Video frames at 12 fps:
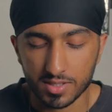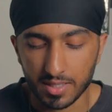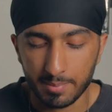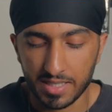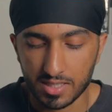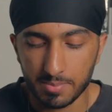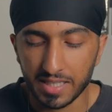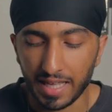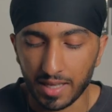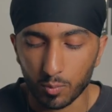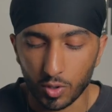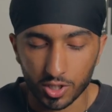I'm meant to be
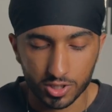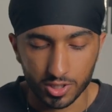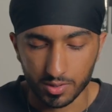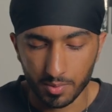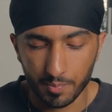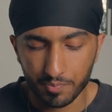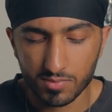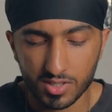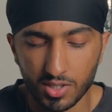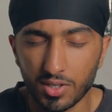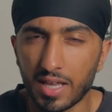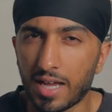getting work done.
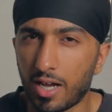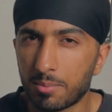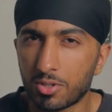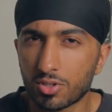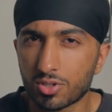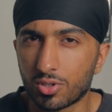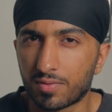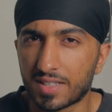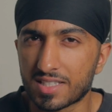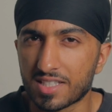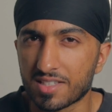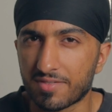So yeah, I'm not sure if
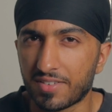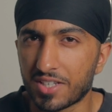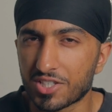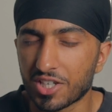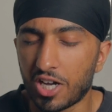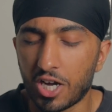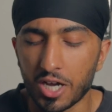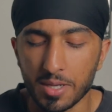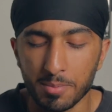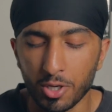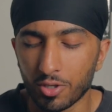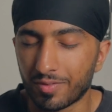this is a feature
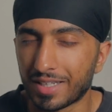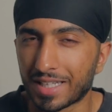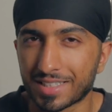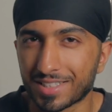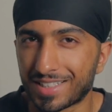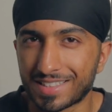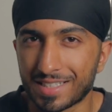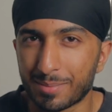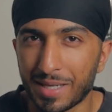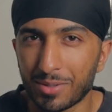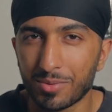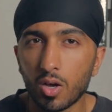I'm overly excited
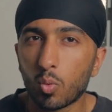about.